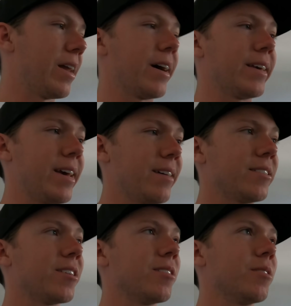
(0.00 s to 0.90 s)
And I can't
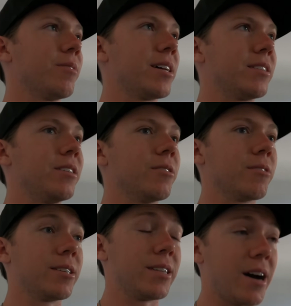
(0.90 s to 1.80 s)
tell if that's either
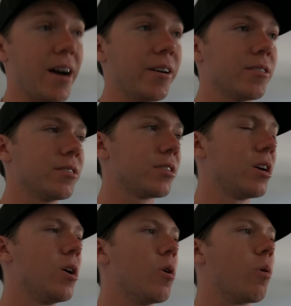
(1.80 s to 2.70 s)
the tires
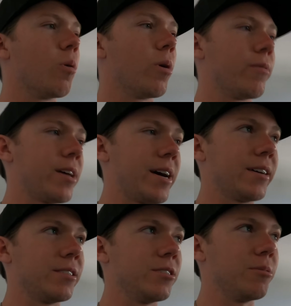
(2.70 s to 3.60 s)
or if that
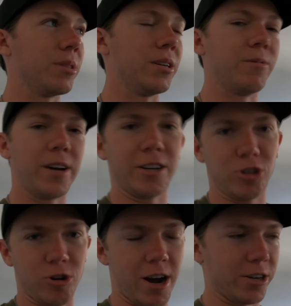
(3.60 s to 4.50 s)
has to do with the advanced
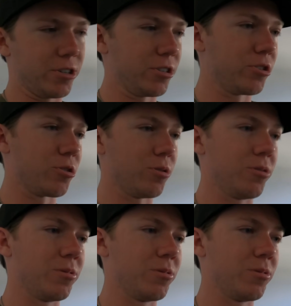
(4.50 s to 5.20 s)
traction control.